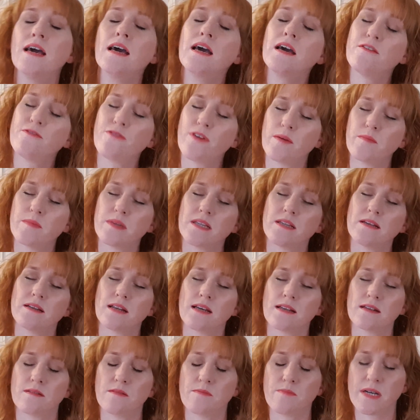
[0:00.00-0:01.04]
feminine
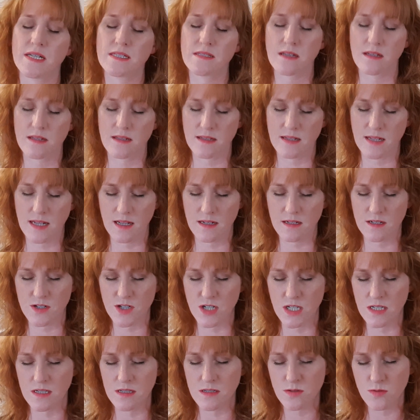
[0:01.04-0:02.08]
and masculine
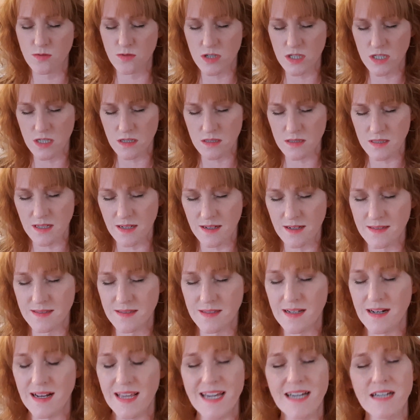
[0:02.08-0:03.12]
energies,
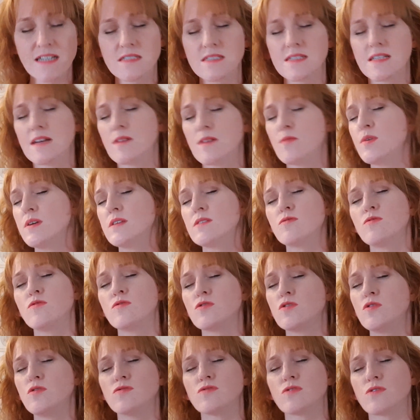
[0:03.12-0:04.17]
we talk
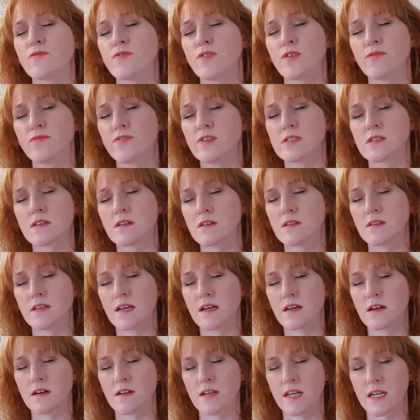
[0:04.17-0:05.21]
not of your physical
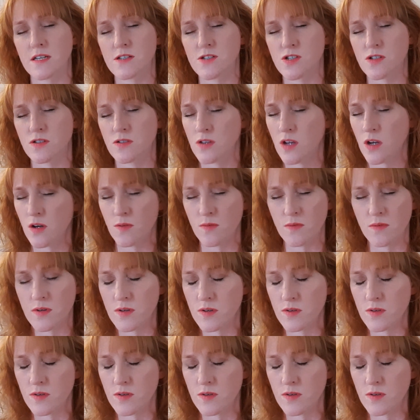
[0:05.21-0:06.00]
incarnation, no.